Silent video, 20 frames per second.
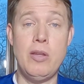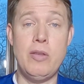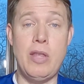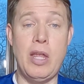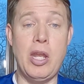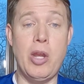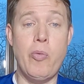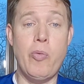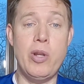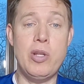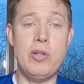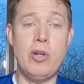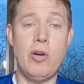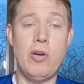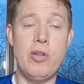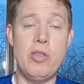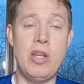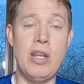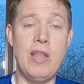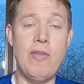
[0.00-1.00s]
Then he
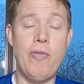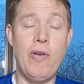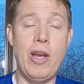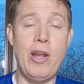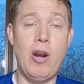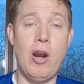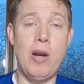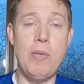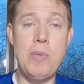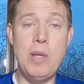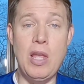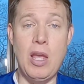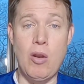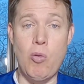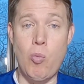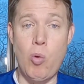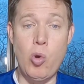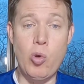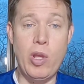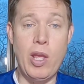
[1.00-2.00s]
returned to the Nephite army
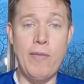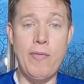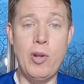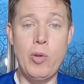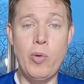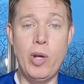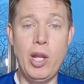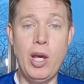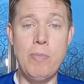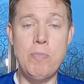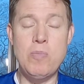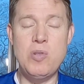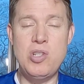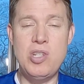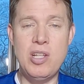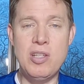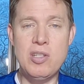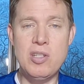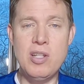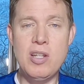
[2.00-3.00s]
and woke everyone up
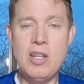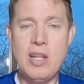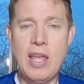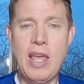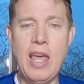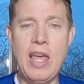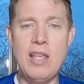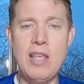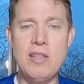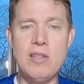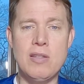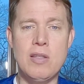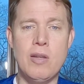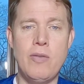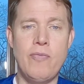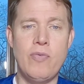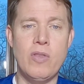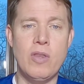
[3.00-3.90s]
just in case